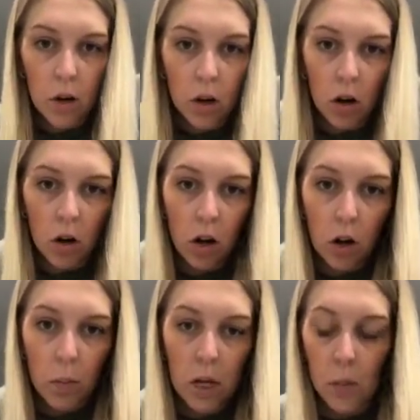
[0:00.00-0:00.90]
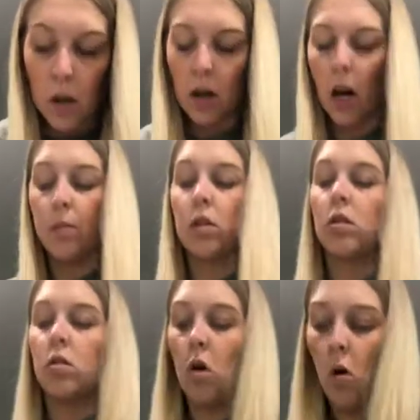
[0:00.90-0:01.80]
Cocoa, peanut butter cups,
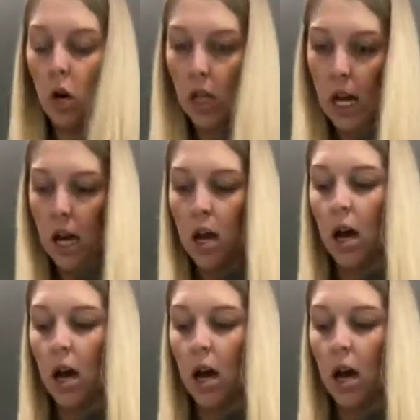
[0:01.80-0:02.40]
totally.